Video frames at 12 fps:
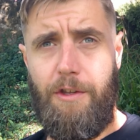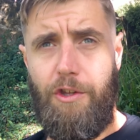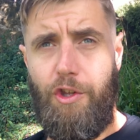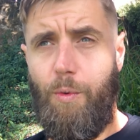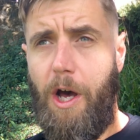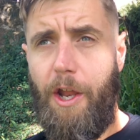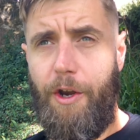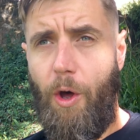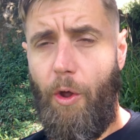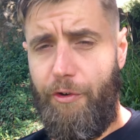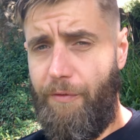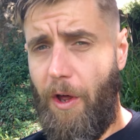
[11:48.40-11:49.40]
You are
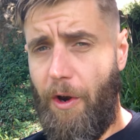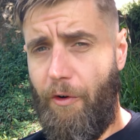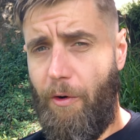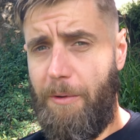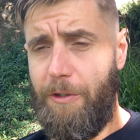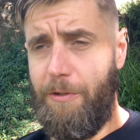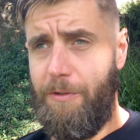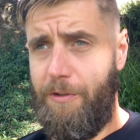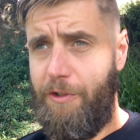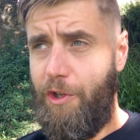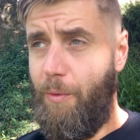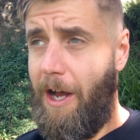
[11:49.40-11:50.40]
not vulnerable.
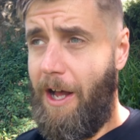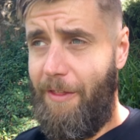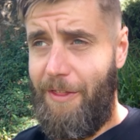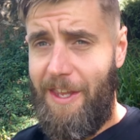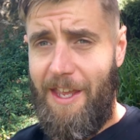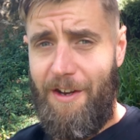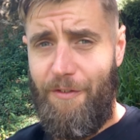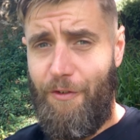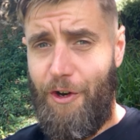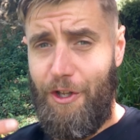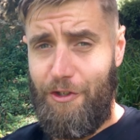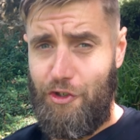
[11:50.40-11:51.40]
You are the
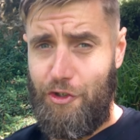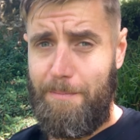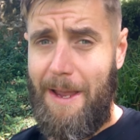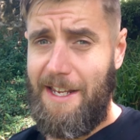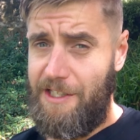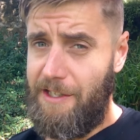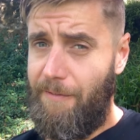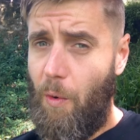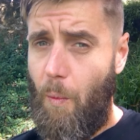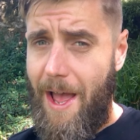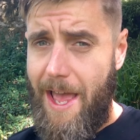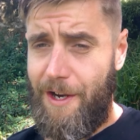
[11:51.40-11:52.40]
infinite space of
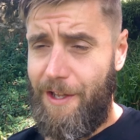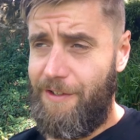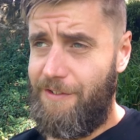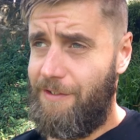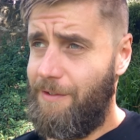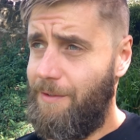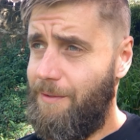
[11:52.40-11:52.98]
awareness.